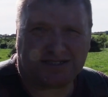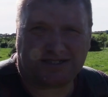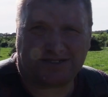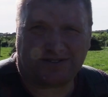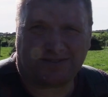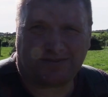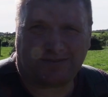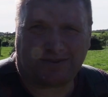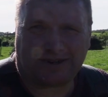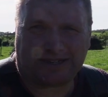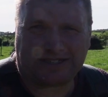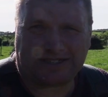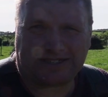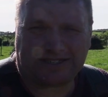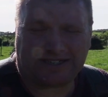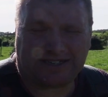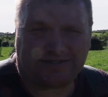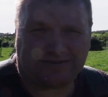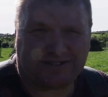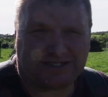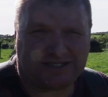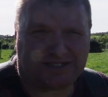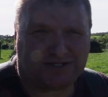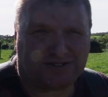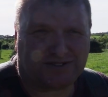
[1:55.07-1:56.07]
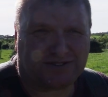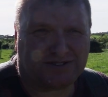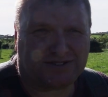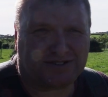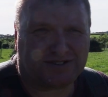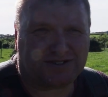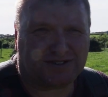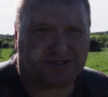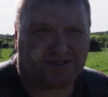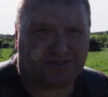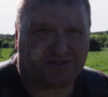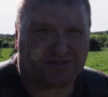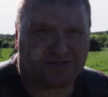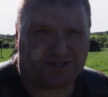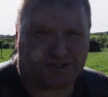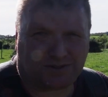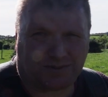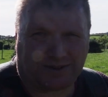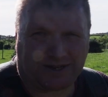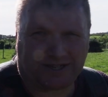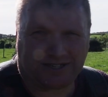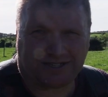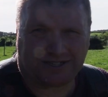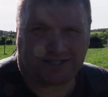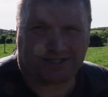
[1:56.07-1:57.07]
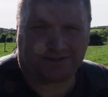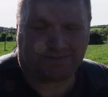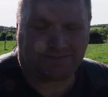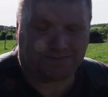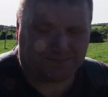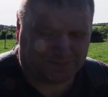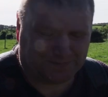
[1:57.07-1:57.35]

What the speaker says: of my series on Swindon